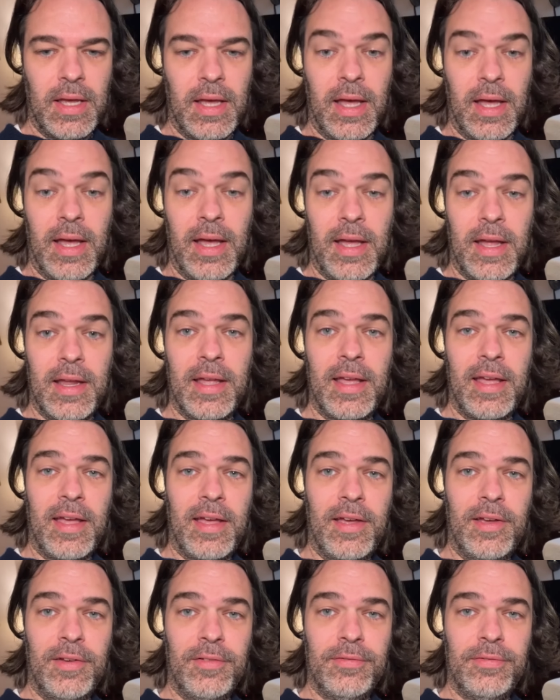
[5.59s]
I
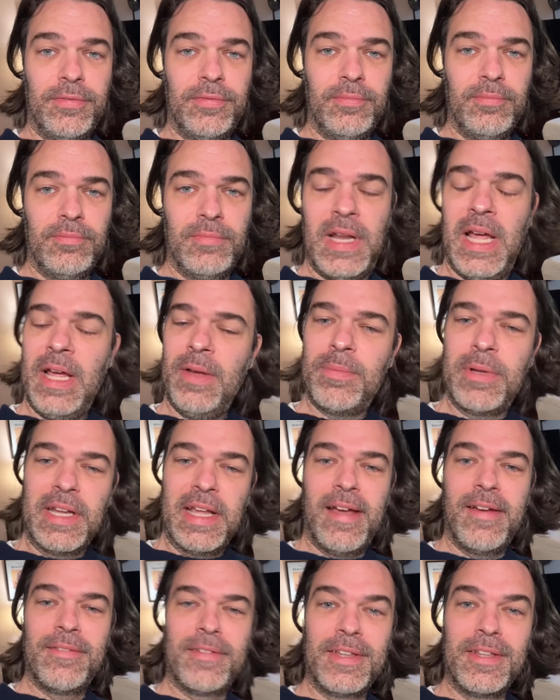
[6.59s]
have not been
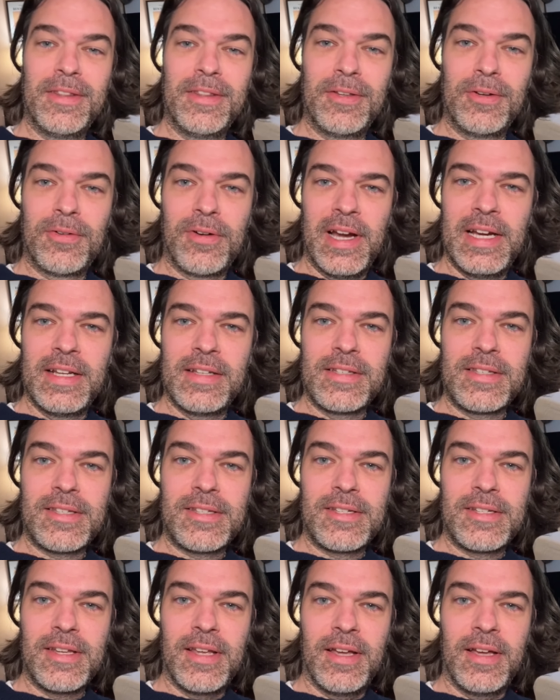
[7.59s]
having the
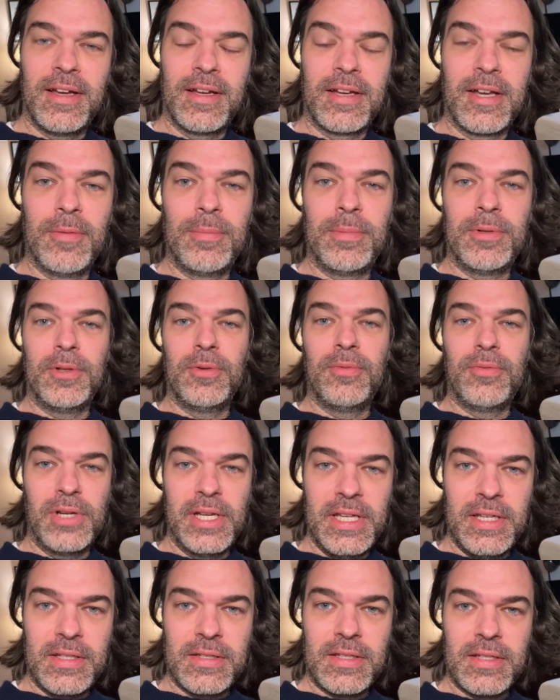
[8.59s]
greatest couple of
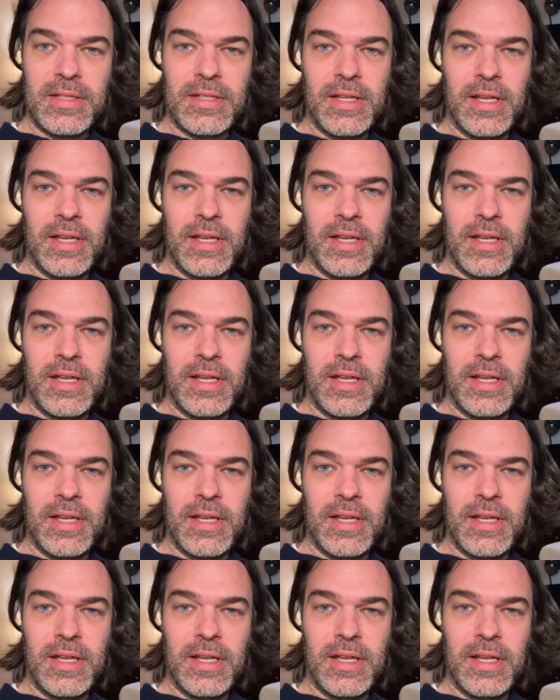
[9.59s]
weeks